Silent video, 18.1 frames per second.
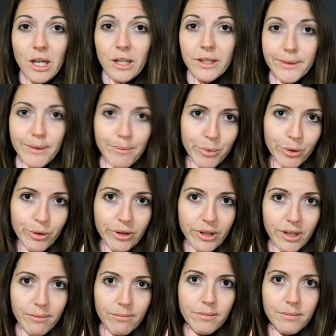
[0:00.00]
So I bought
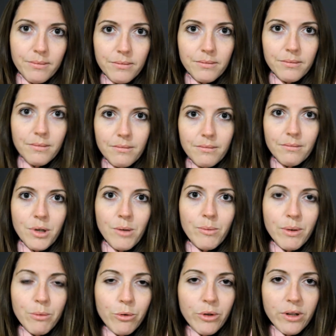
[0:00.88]
them,
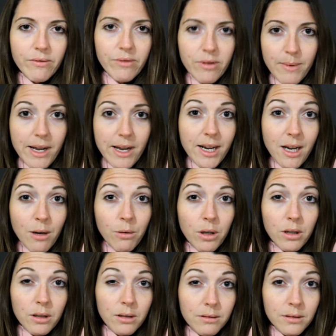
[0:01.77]
probably wore them for about an
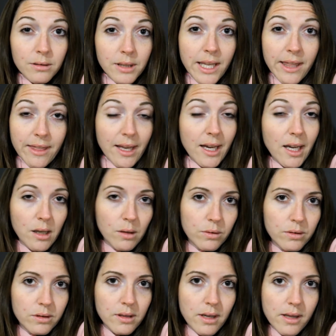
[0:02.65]
hour in the
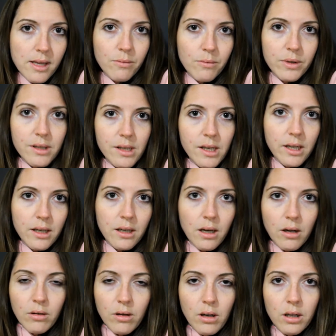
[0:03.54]
house, and then was like,
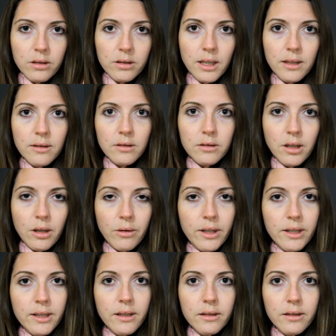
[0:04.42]
oh god, I look so
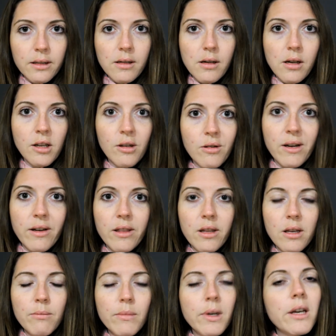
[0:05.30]
hideous, I can't go out
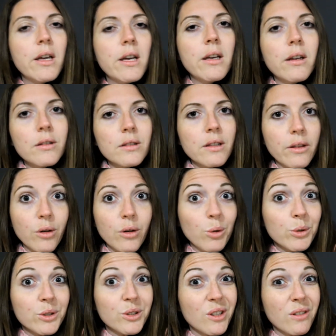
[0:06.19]
in them because I thought
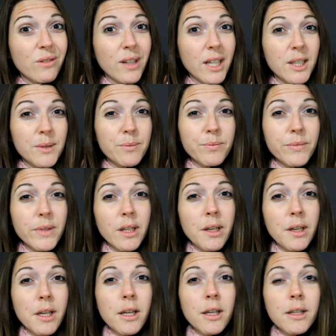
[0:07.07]
I was too fat.
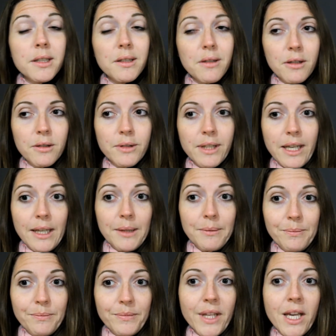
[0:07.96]
So yeah,
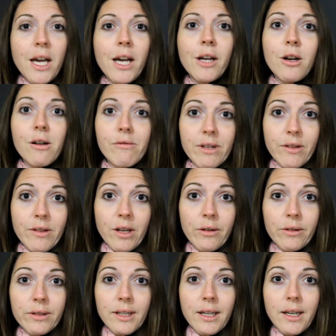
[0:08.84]
got rid of
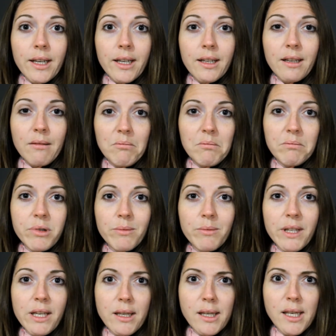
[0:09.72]
those like
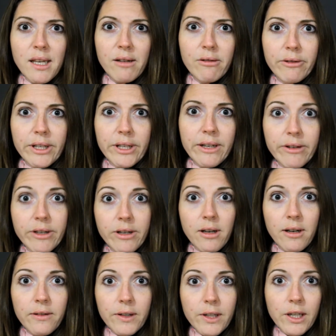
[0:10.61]
probably a year or a year and a
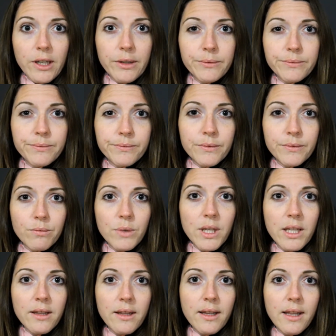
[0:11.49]
half ago
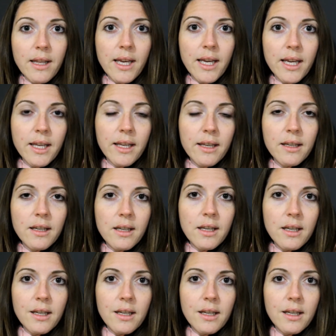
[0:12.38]
when I